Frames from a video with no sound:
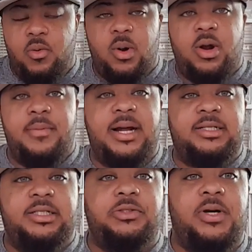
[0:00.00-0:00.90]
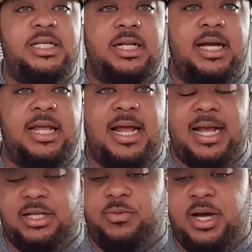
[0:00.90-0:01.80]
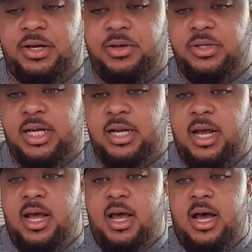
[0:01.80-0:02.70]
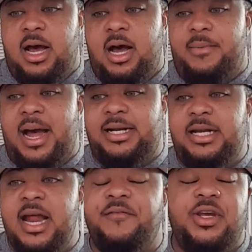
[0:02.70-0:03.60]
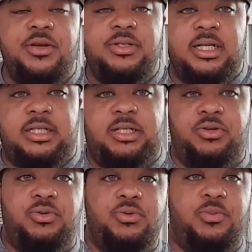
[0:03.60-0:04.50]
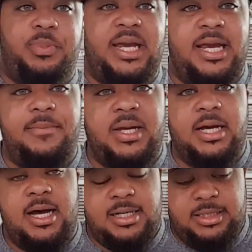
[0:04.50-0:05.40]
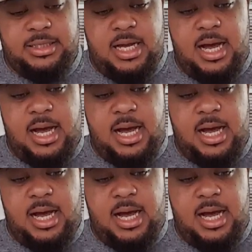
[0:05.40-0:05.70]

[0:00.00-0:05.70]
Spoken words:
worried about a situation like that, that's when I'll use it. I never use it to pee because,